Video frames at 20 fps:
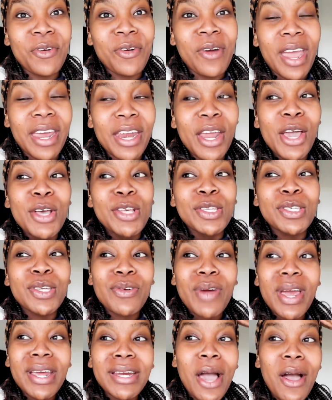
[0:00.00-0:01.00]
All right,
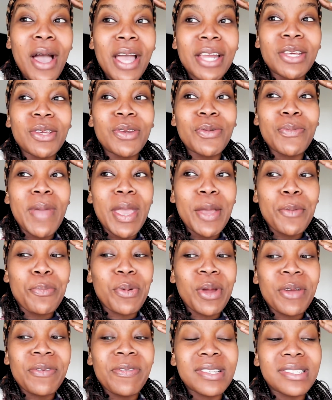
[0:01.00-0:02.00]
so right now I need to make
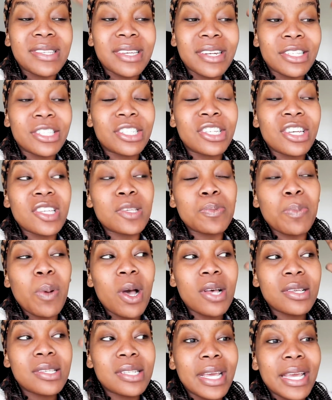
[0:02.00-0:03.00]
breakfast. It is just
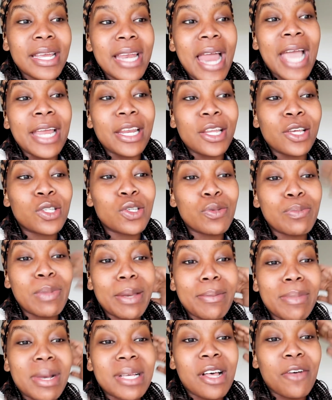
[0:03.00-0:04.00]
past 10. I need to
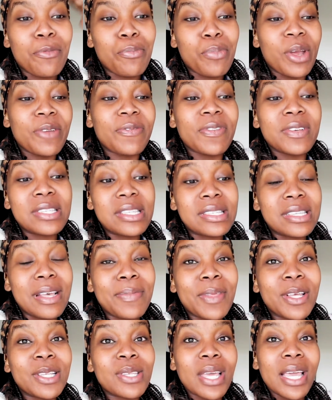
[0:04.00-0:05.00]
make myself breakfast and
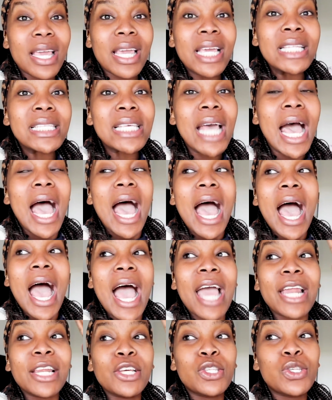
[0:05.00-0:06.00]
something to eat.
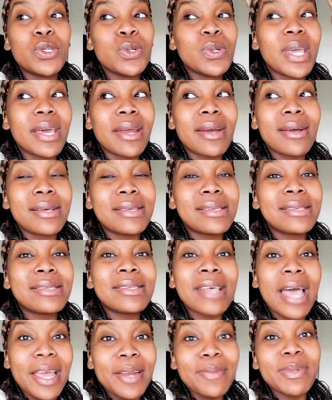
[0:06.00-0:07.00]
I need to get an
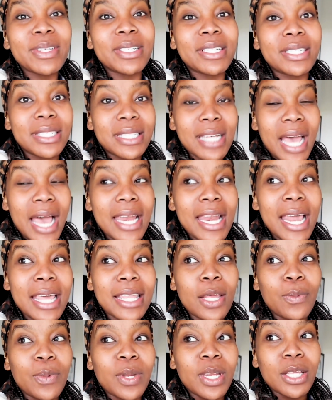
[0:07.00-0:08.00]
assignment done, and
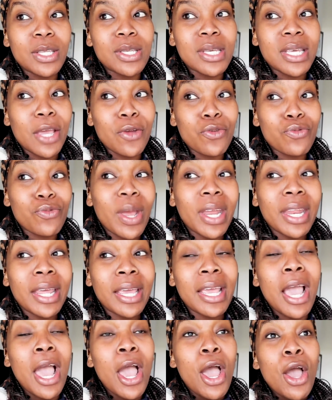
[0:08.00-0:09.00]
then we need to get
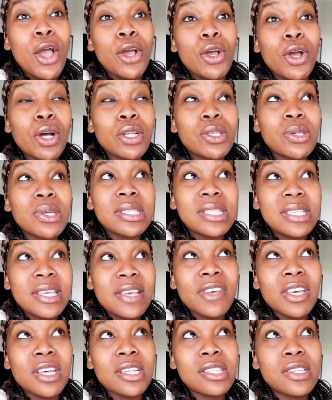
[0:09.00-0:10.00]
ready, go to a
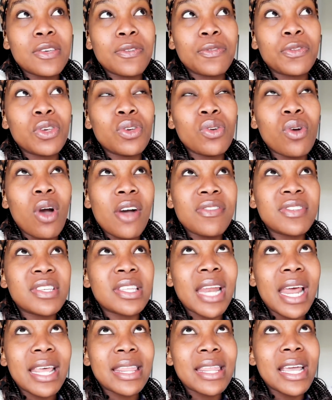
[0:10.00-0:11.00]
TV interview. After
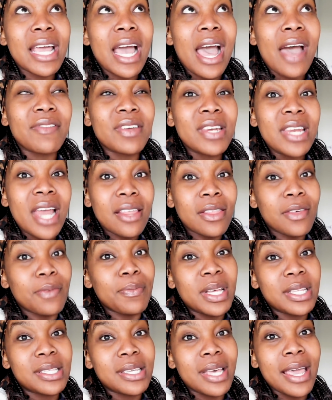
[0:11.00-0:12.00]
that, I think I have another
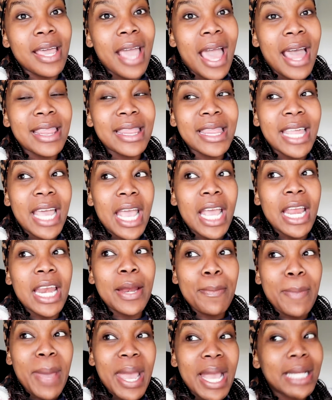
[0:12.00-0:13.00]
meeting, and
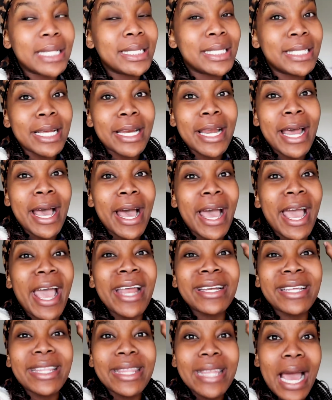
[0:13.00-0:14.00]
then make dinner,
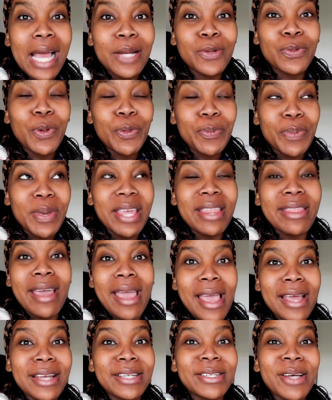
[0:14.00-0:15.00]
and that will be
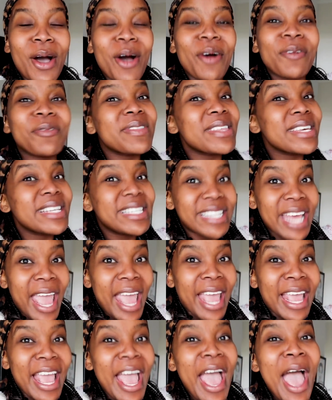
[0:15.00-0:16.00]
the end of the
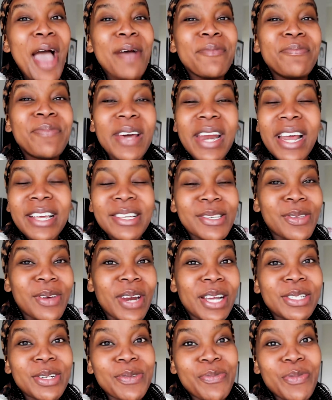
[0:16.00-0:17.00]
day. But I just thought
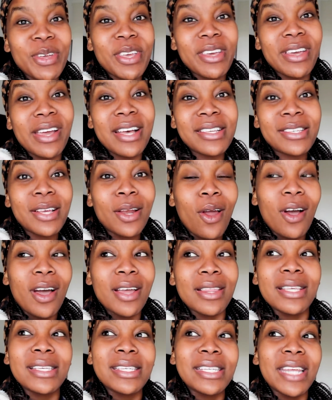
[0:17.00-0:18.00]
I should bring you guys along
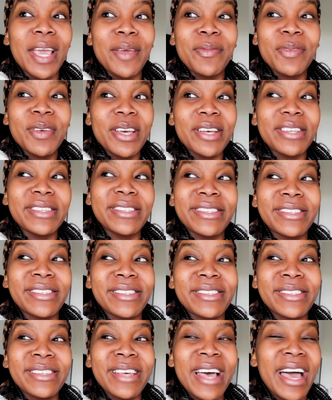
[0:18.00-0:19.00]
on this day
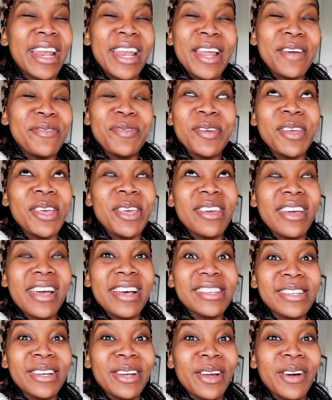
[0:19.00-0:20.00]
because I love bringing you
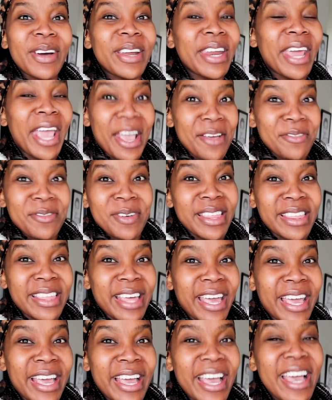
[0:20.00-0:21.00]
guys along on
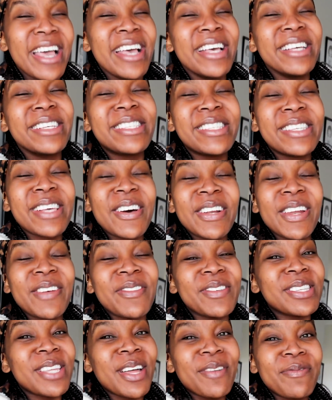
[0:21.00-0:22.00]
everything. So let
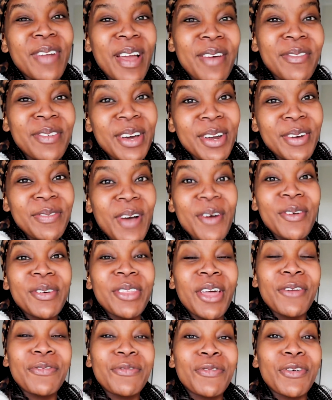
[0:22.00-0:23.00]
me stop blabbing on about
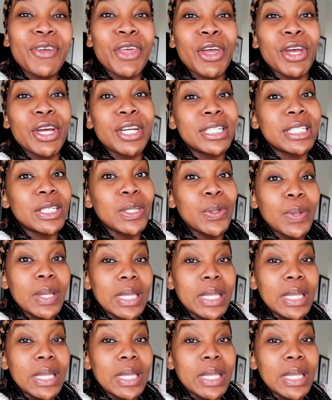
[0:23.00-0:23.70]
without further ado.